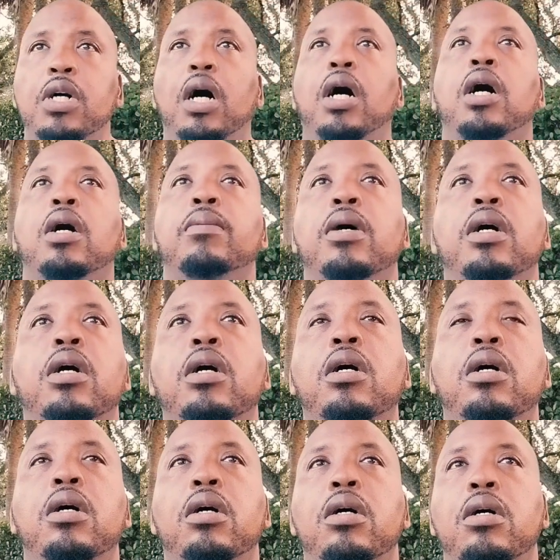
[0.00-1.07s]

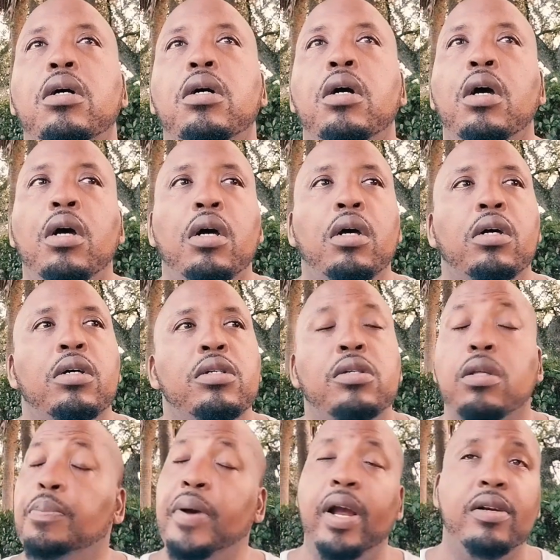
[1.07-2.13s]
Um,
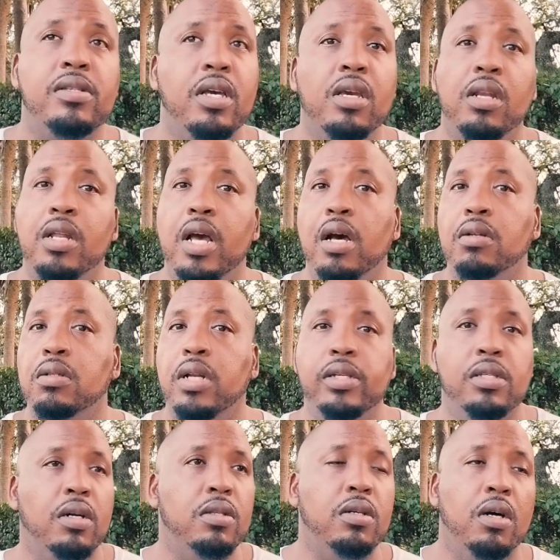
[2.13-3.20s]
so the parents they get down and
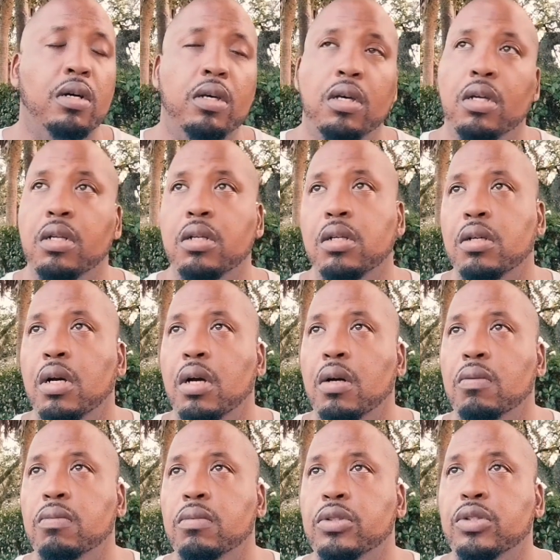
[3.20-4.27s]
they start talking
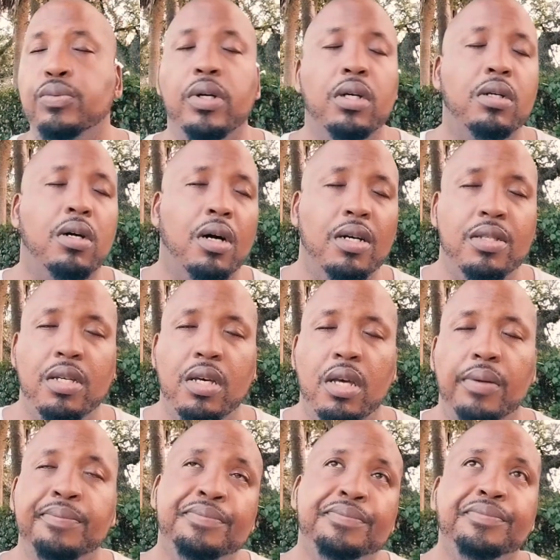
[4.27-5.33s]
um, to Will
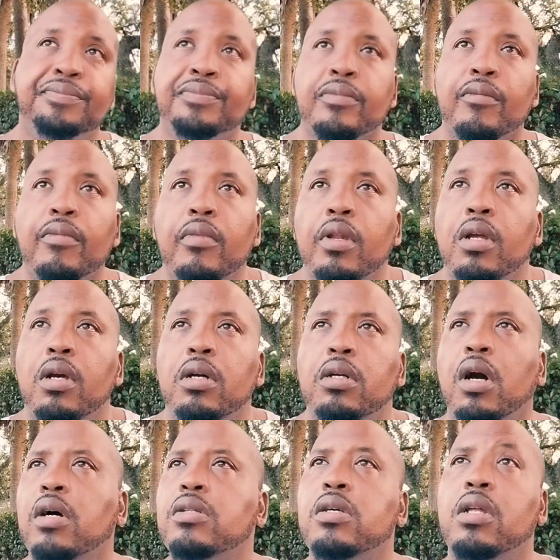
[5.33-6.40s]
Carlton.
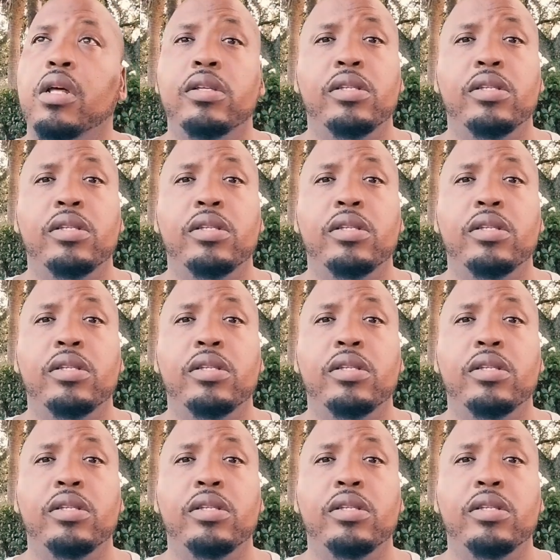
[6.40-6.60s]
Carlton